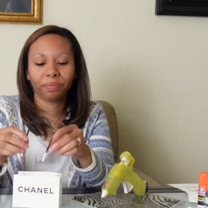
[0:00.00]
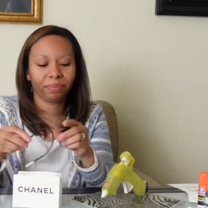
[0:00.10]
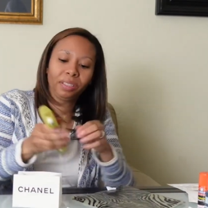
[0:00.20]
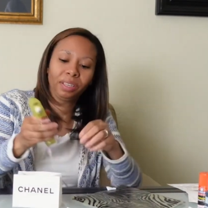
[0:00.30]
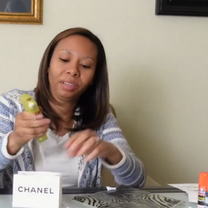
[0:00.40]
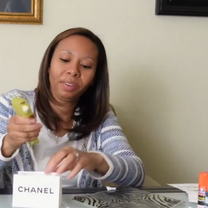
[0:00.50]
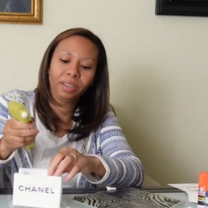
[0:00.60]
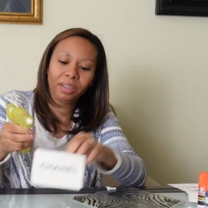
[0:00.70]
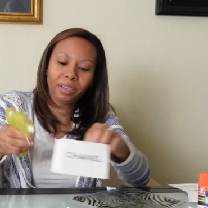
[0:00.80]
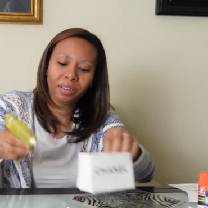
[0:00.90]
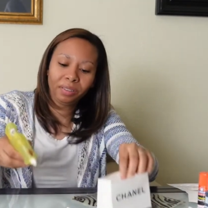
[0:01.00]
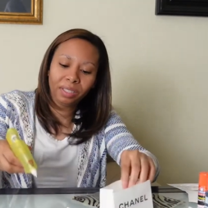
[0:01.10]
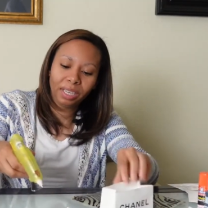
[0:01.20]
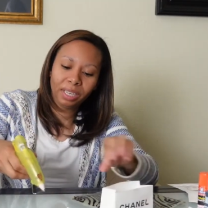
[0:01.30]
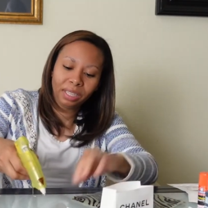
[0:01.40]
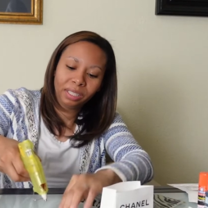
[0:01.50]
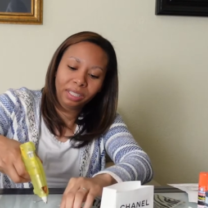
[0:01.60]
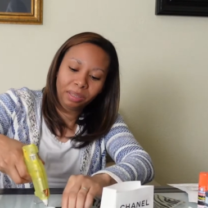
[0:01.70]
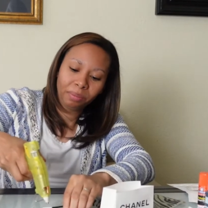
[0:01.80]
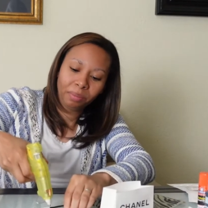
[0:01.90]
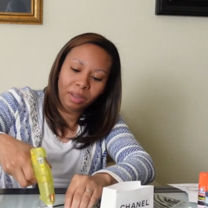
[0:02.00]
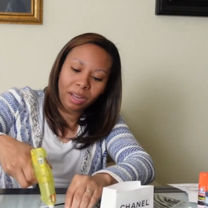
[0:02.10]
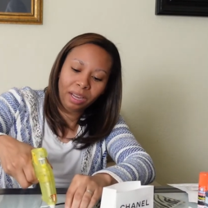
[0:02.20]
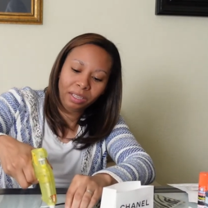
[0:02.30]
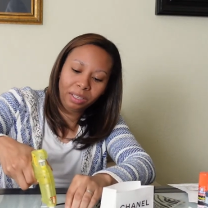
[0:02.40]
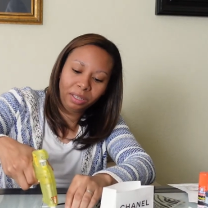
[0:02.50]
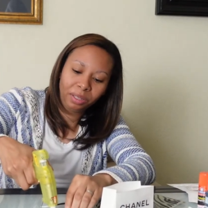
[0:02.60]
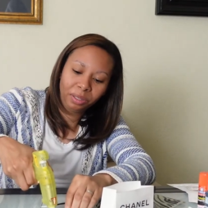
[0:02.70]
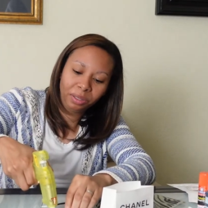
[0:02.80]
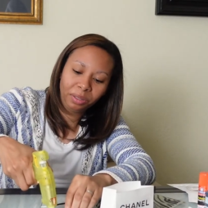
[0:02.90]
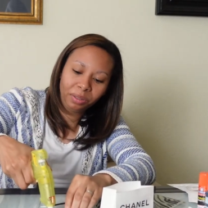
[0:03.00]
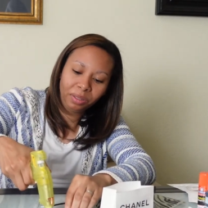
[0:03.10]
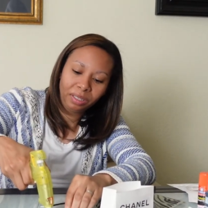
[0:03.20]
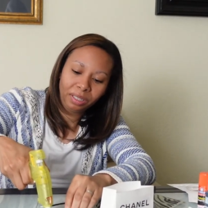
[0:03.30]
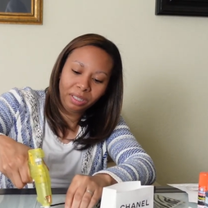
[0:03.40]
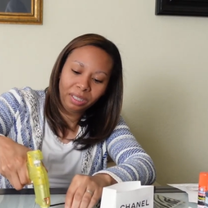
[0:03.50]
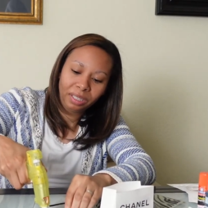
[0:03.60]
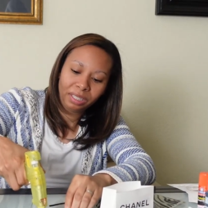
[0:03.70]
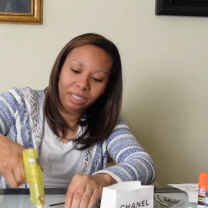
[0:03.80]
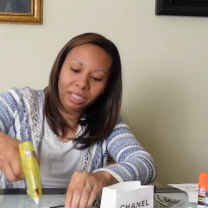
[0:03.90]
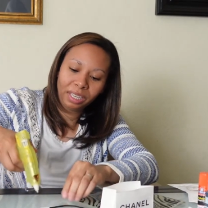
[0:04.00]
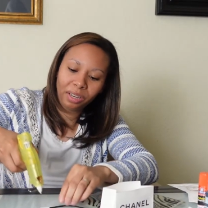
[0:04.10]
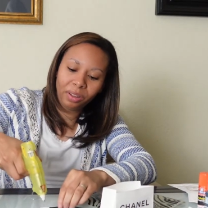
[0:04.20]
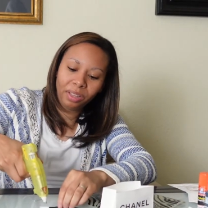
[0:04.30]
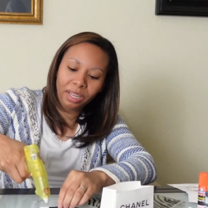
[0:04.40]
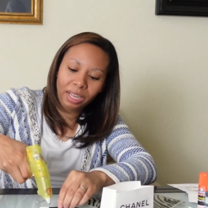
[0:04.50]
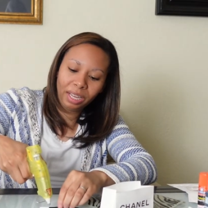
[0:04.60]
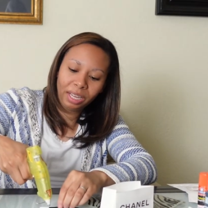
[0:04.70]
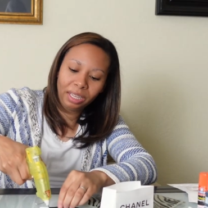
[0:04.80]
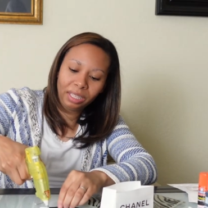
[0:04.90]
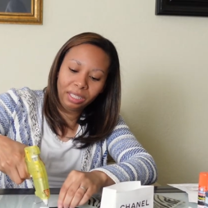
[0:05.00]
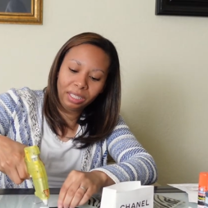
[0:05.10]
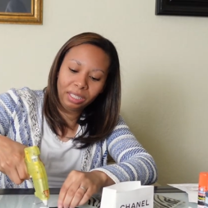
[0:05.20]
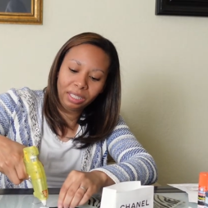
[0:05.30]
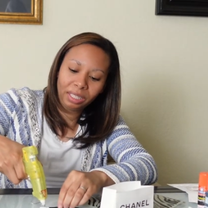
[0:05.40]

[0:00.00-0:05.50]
So here we go, take some hot glue, stick it on the ends,